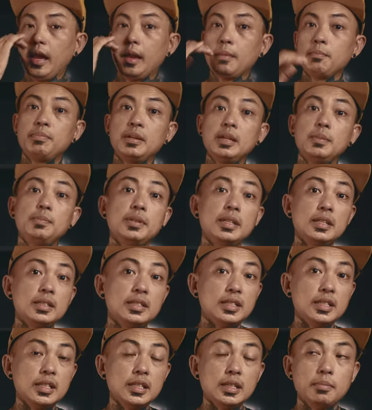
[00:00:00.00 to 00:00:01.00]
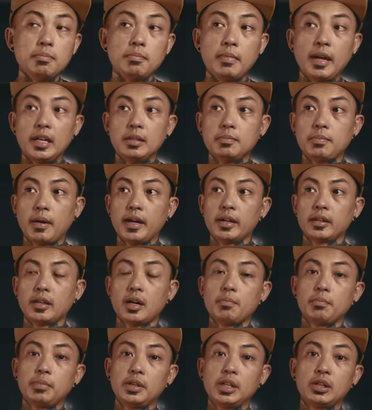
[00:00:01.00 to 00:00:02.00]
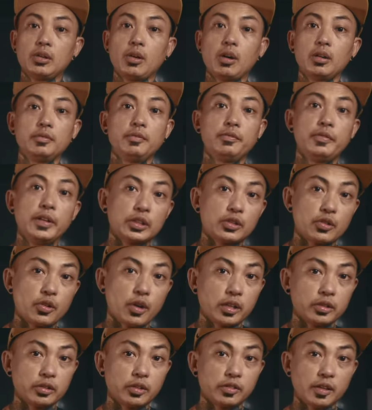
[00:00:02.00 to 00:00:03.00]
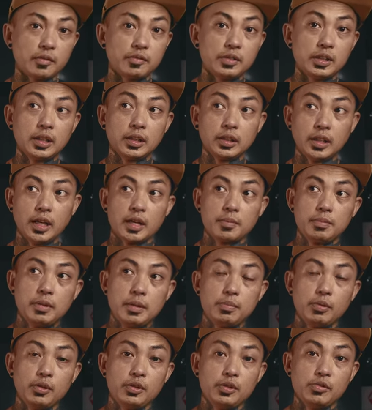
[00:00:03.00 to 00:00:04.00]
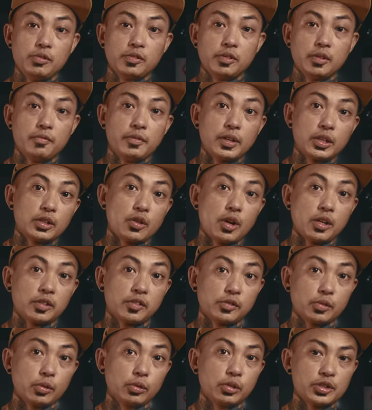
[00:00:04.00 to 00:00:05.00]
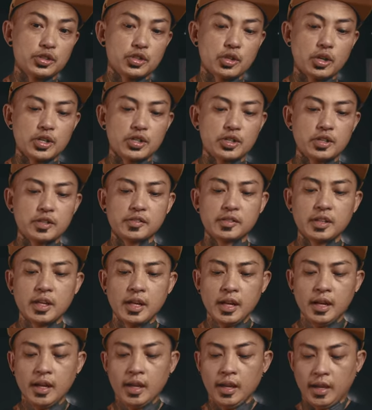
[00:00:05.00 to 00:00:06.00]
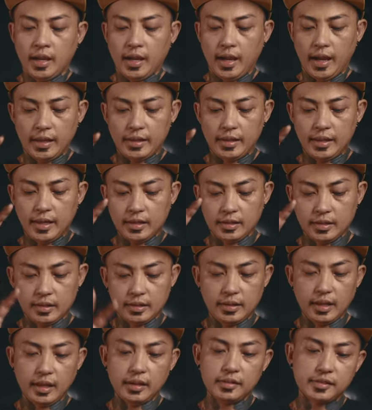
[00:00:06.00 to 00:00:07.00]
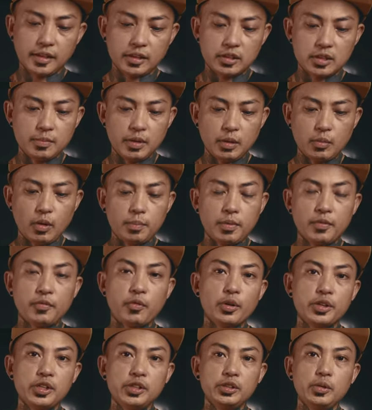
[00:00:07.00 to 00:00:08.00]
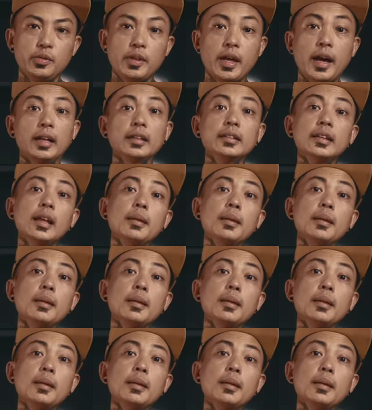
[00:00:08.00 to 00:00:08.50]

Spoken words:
MPPT made by a company called Victron, because I've seen a lot of people use the Victron solar chargers. And then they said to me, well, before you do that,